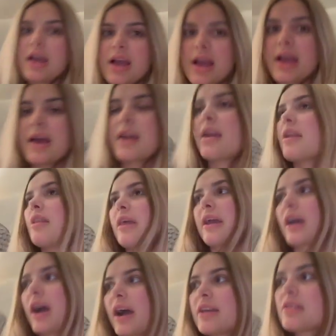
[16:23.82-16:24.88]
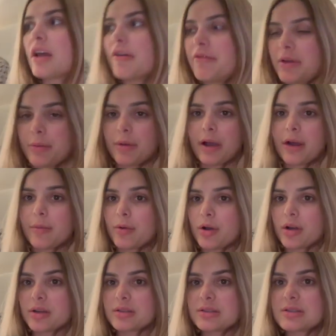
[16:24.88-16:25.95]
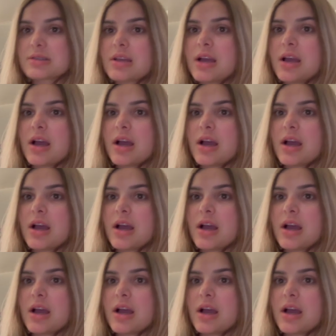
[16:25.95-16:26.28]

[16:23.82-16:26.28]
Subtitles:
And like, I love vampire books.